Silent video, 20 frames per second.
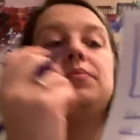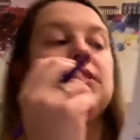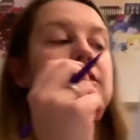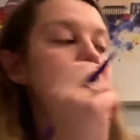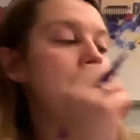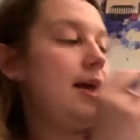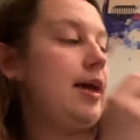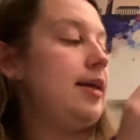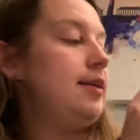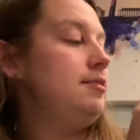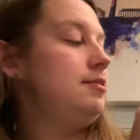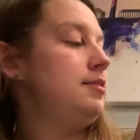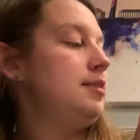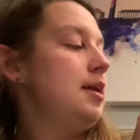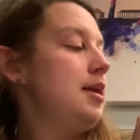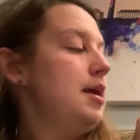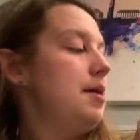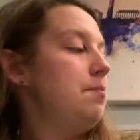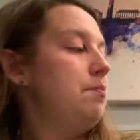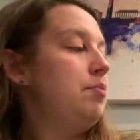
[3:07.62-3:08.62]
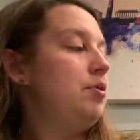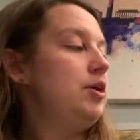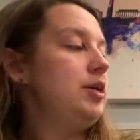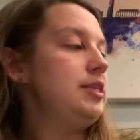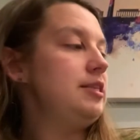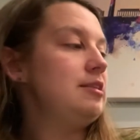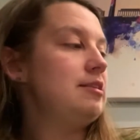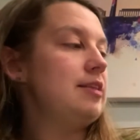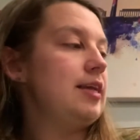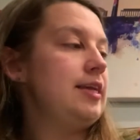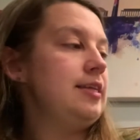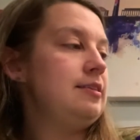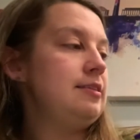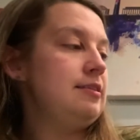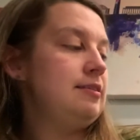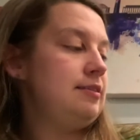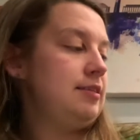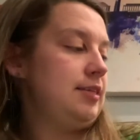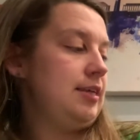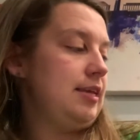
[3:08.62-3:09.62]
says, put
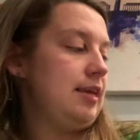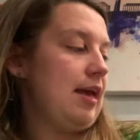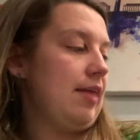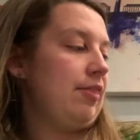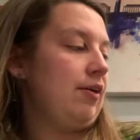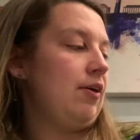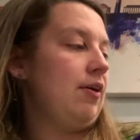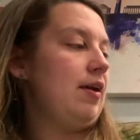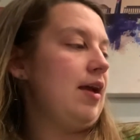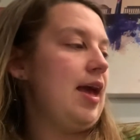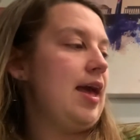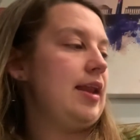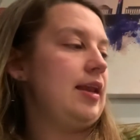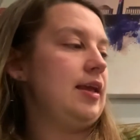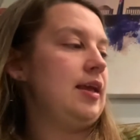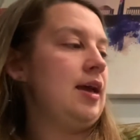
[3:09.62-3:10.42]
slices together and